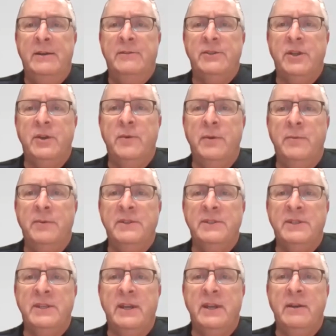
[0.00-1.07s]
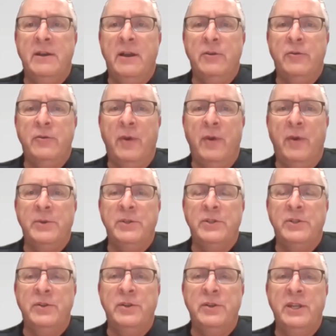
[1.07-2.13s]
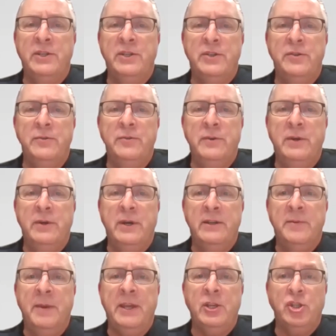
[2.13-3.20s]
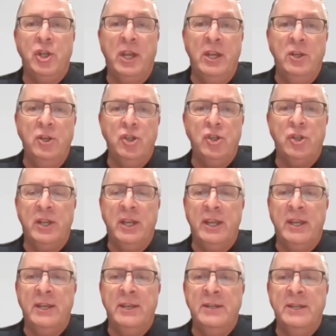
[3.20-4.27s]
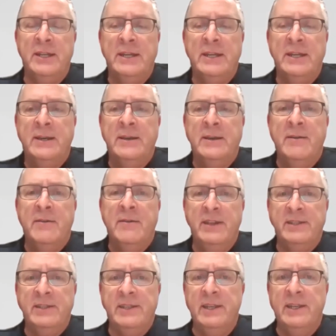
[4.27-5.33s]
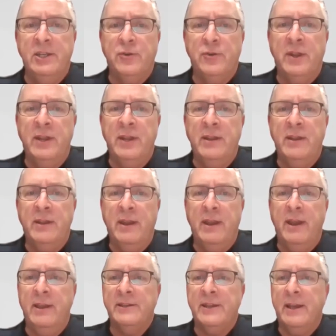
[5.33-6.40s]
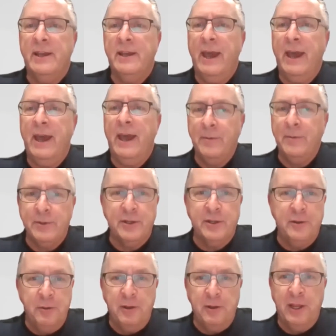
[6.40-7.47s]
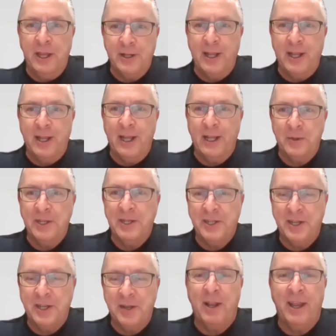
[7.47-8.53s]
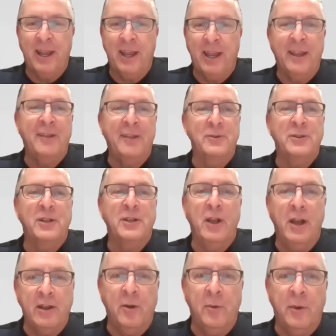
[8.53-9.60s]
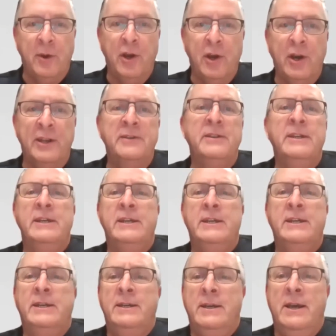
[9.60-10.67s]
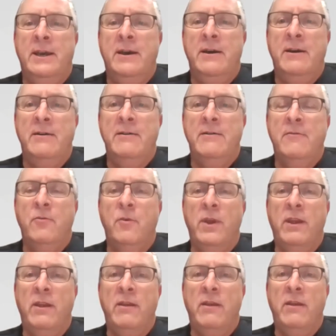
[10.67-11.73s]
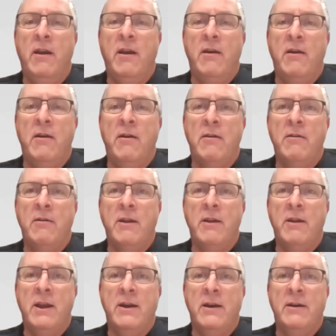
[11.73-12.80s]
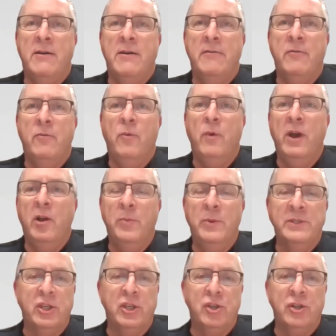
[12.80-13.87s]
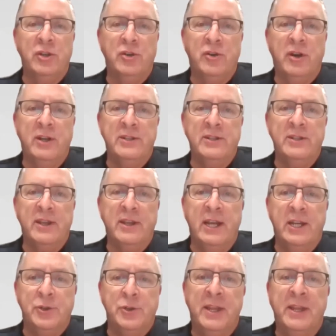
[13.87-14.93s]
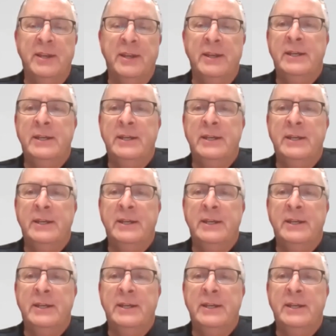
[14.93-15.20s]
So it was a great opportunity to make a change, and this industry is absolutely intellectually stimulating. There's a lot going on. We are well positioned across the country.